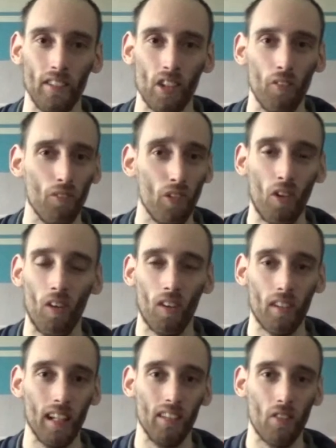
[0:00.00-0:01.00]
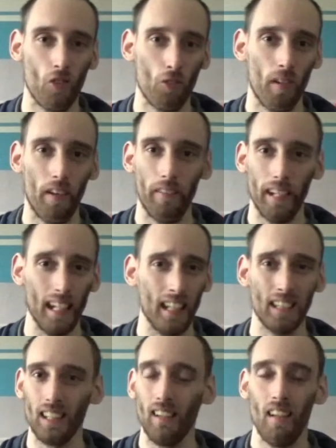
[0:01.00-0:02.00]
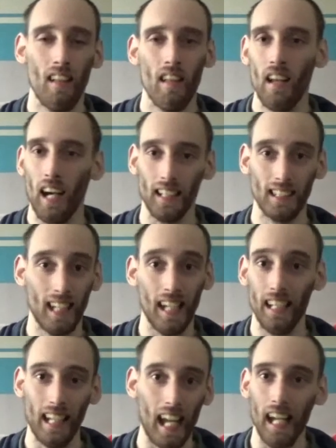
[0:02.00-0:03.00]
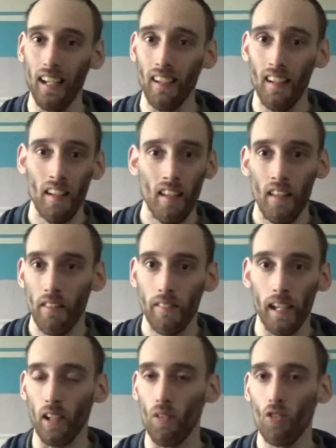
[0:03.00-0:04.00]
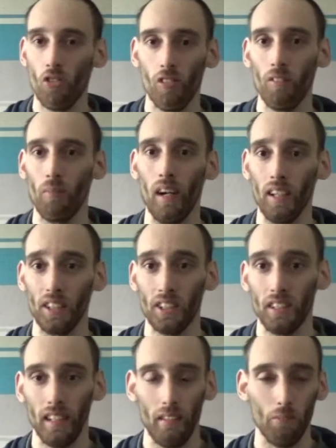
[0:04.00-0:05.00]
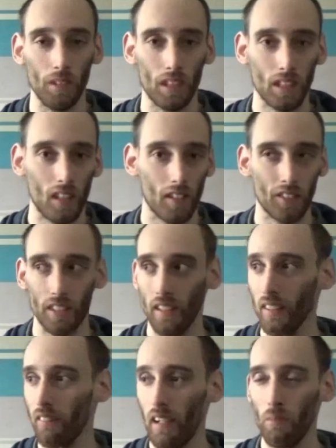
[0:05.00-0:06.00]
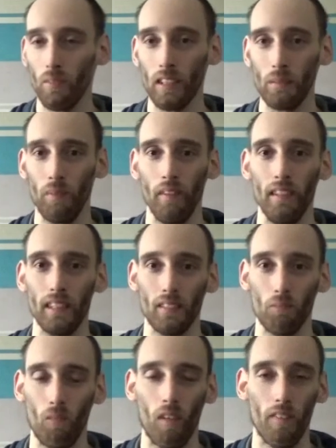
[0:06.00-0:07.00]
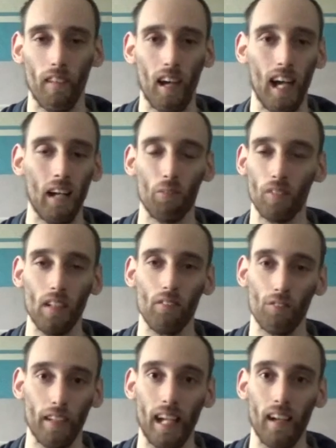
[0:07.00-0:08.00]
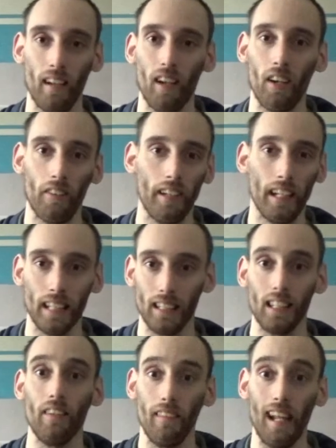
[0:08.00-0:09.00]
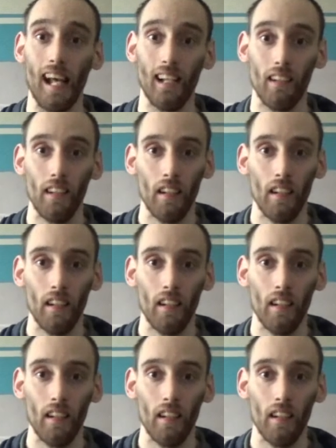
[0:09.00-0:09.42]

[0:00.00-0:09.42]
Don't Nod and Square Enix, I say it again, thank you so much. It was such an incredible experience and one that I will never forget in a hurry, I can tell you that.